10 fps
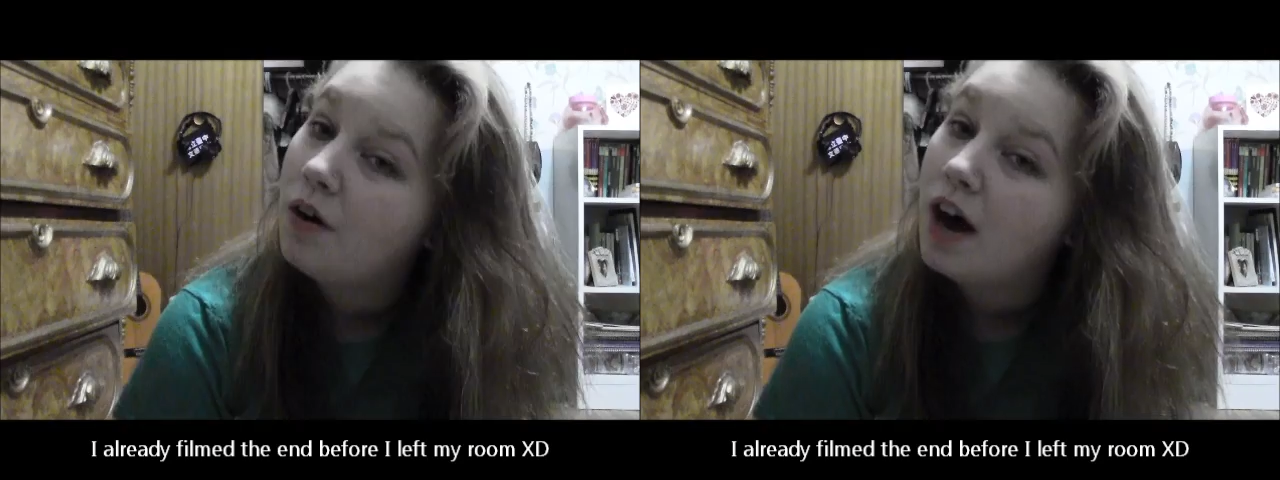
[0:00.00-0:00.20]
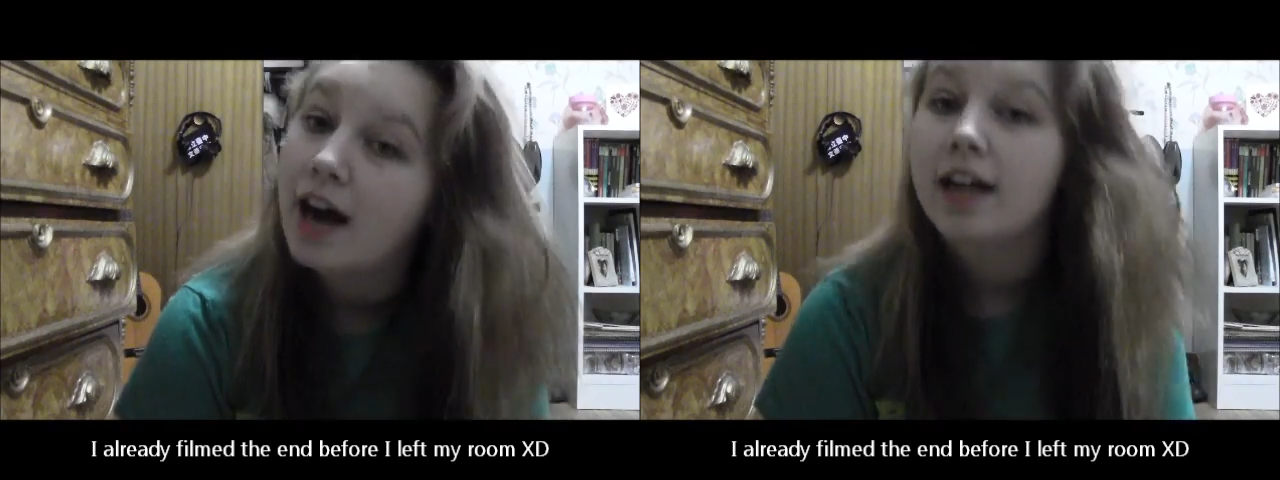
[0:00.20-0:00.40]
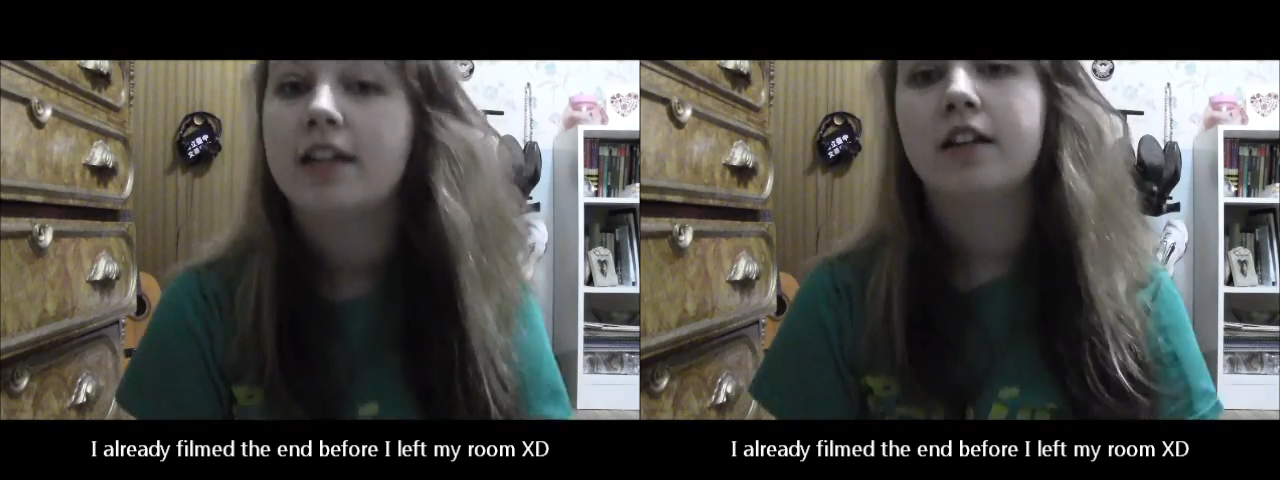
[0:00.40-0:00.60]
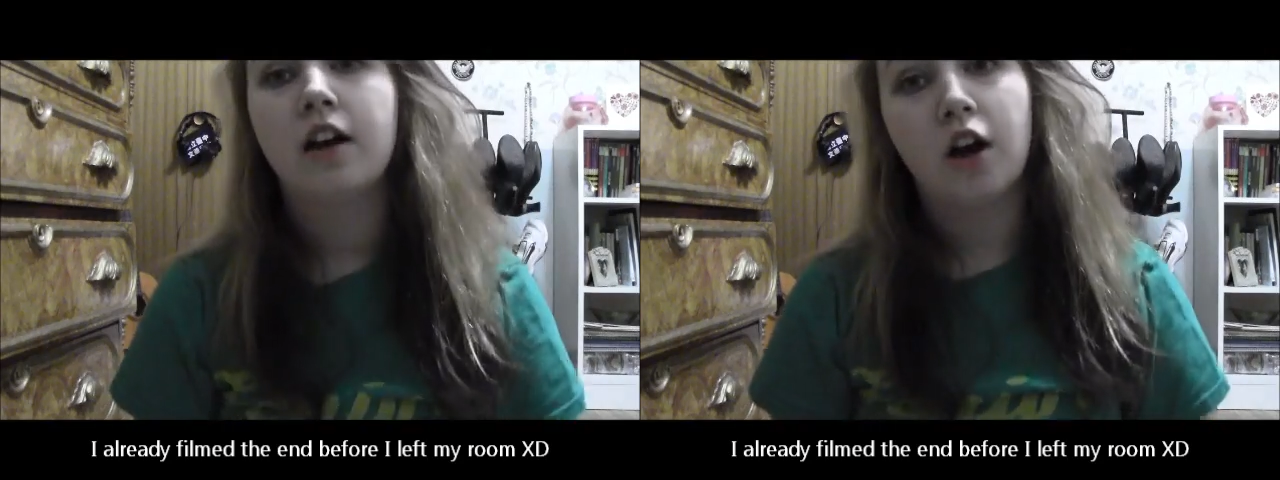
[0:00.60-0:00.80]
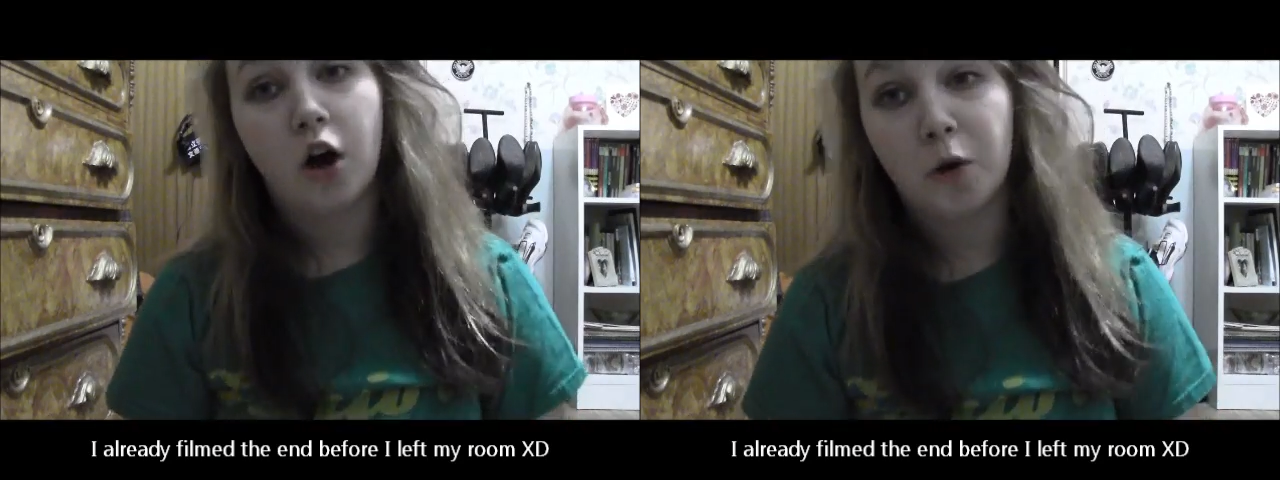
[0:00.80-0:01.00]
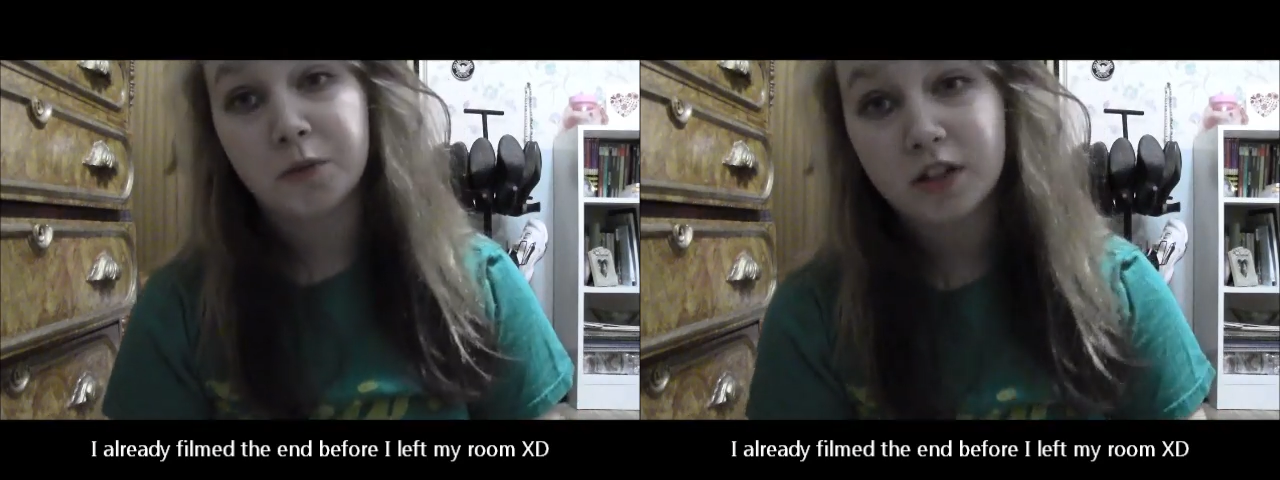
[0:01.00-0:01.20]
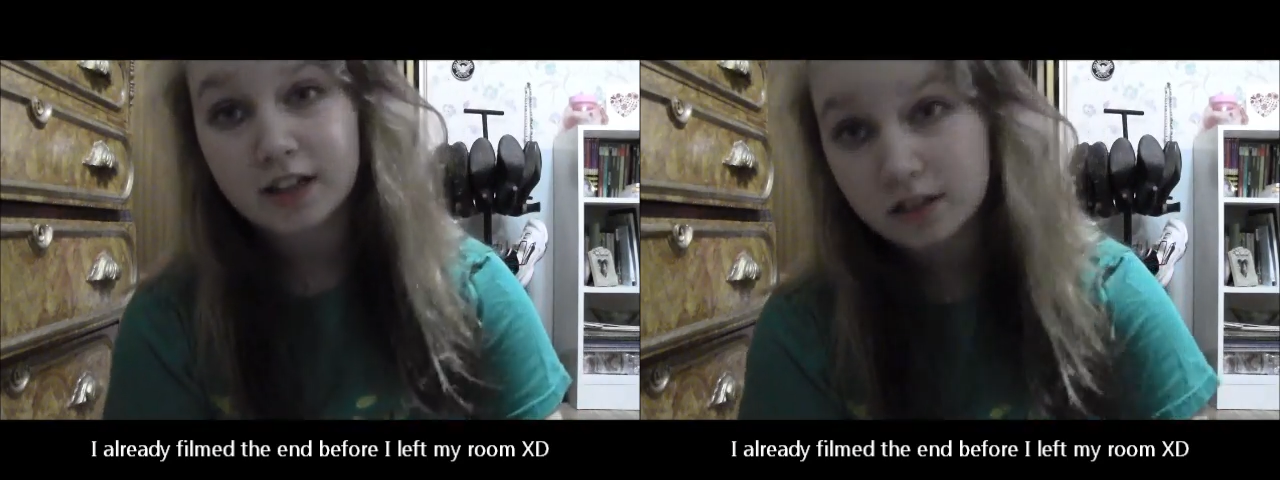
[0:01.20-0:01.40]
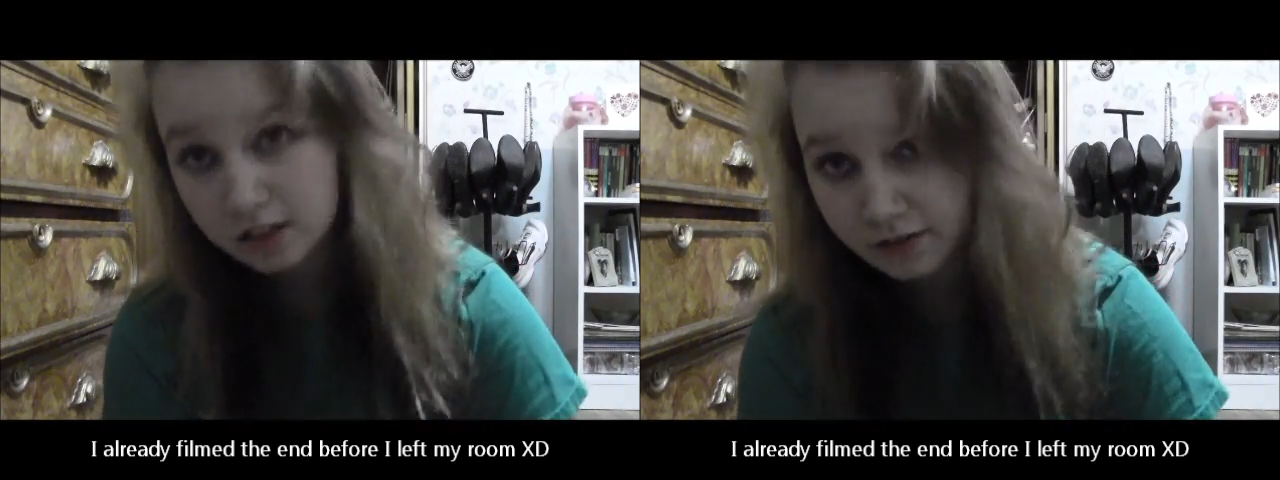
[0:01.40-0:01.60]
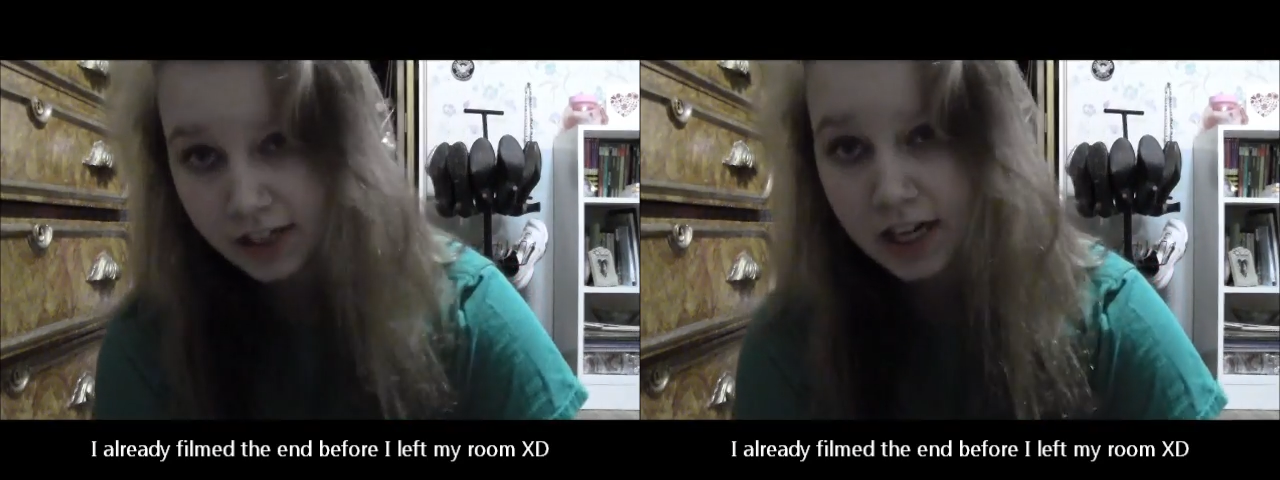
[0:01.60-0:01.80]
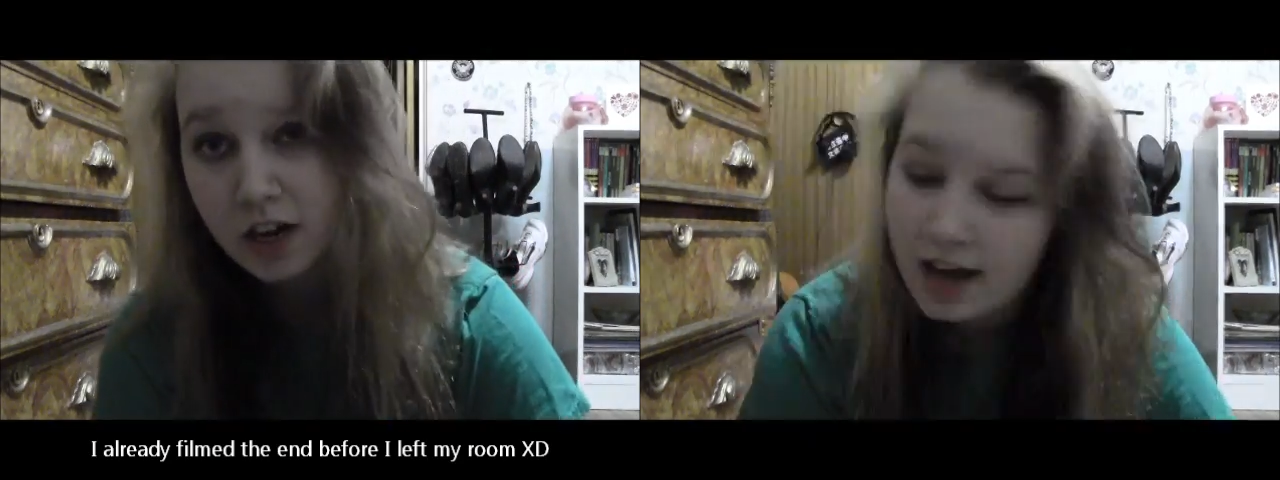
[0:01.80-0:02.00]
Well, I hope you liked this
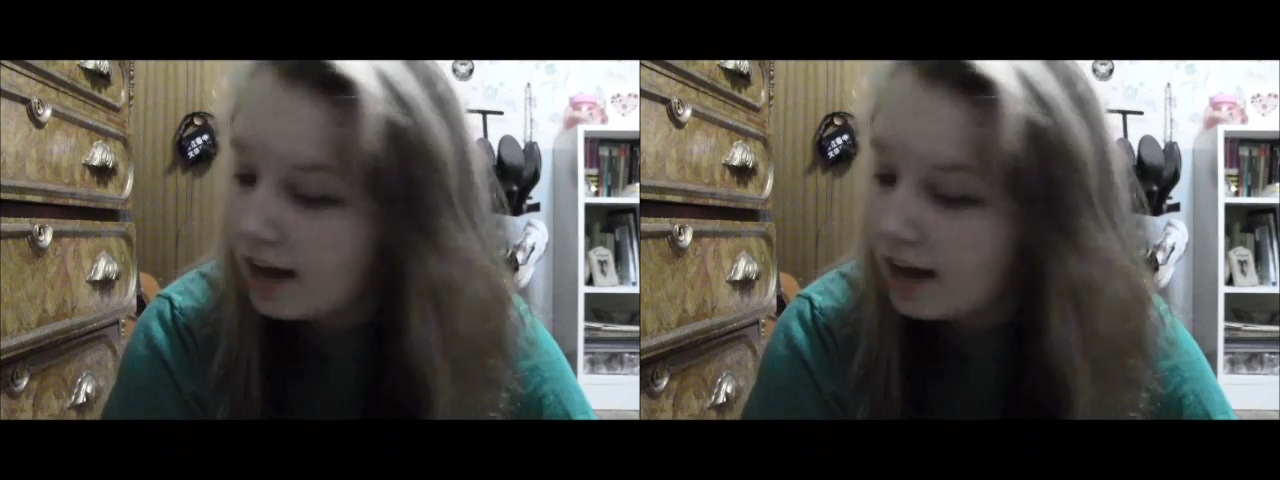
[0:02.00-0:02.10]
video,